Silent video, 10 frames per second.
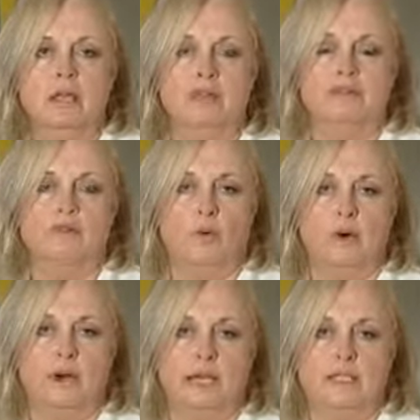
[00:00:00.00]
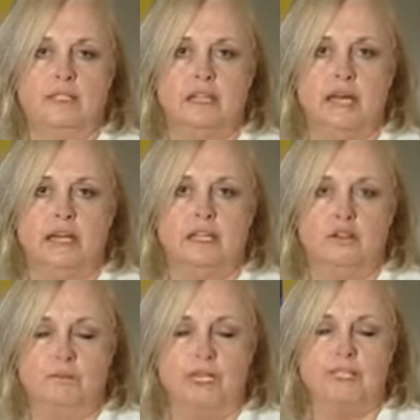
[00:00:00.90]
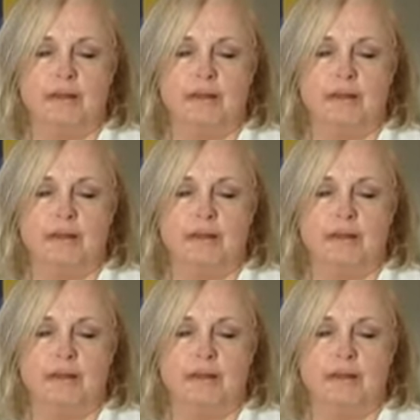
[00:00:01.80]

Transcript: The 4 is that you must